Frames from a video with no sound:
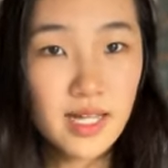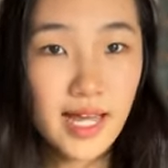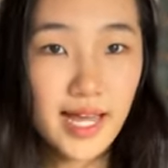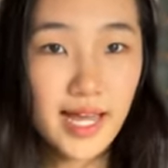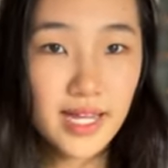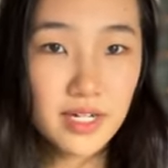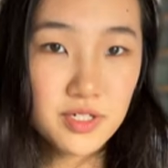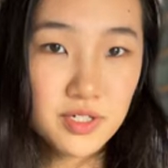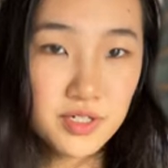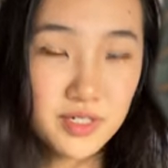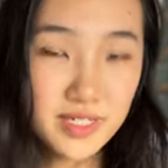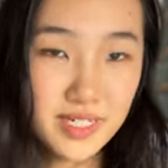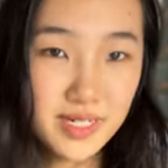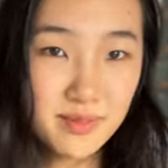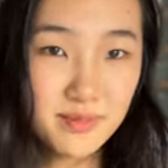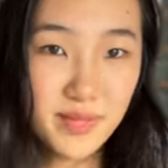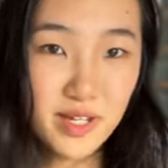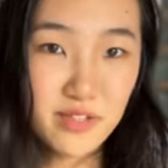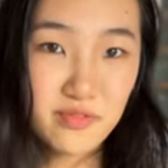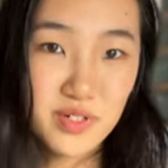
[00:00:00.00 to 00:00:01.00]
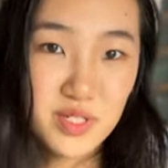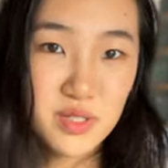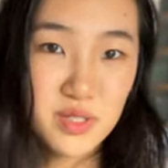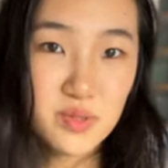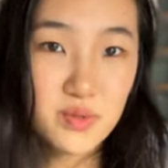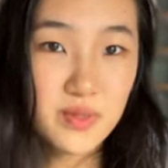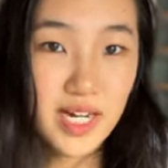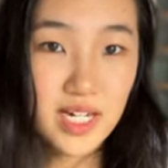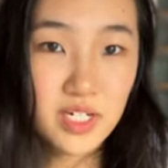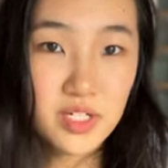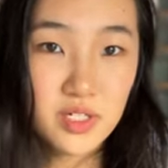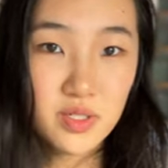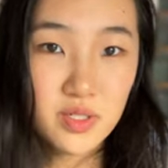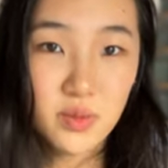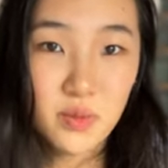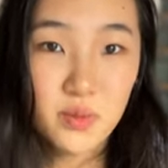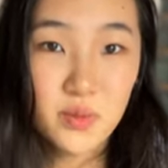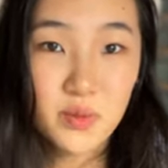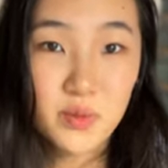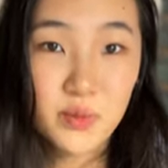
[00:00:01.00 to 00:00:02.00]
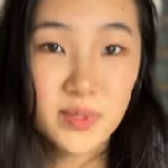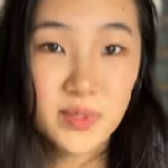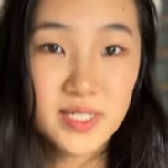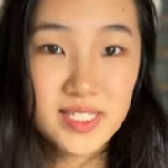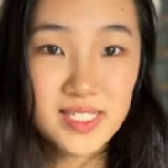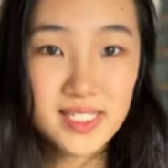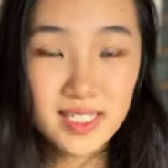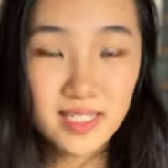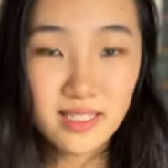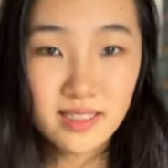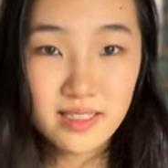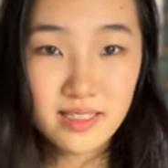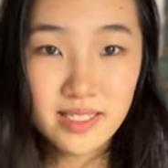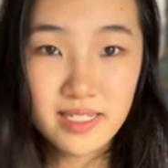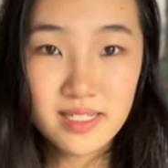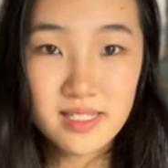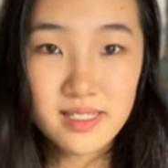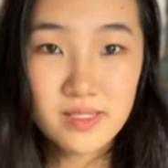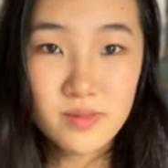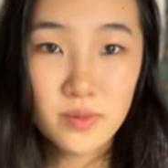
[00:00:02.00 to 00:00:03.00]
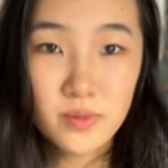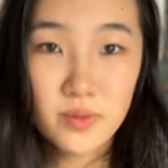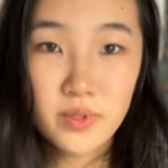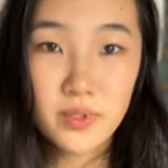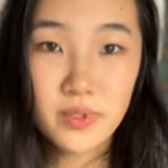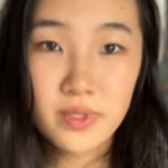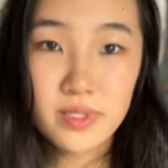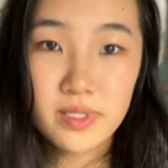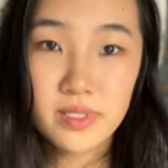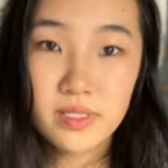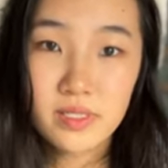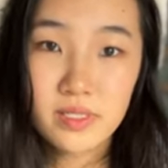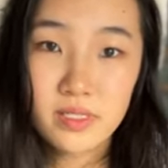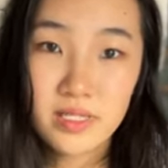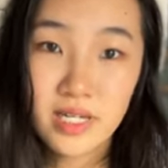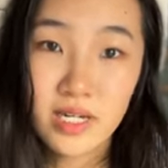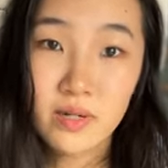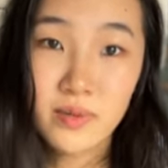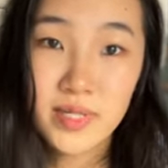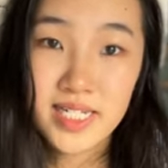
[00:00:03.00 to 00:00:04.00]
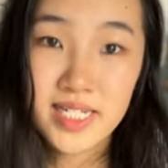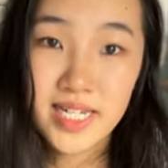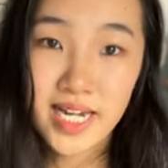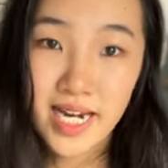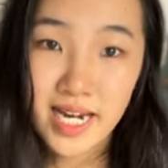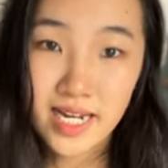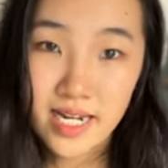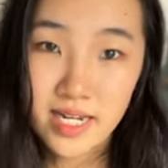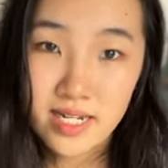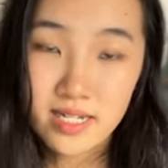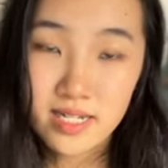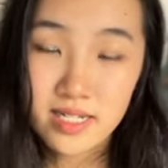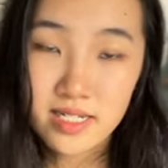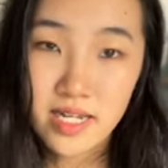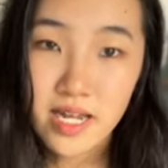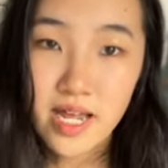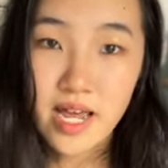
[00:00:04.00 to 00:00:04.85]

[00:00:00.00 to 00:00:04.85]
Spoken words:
Actually, my first reaction when seeing this was irritated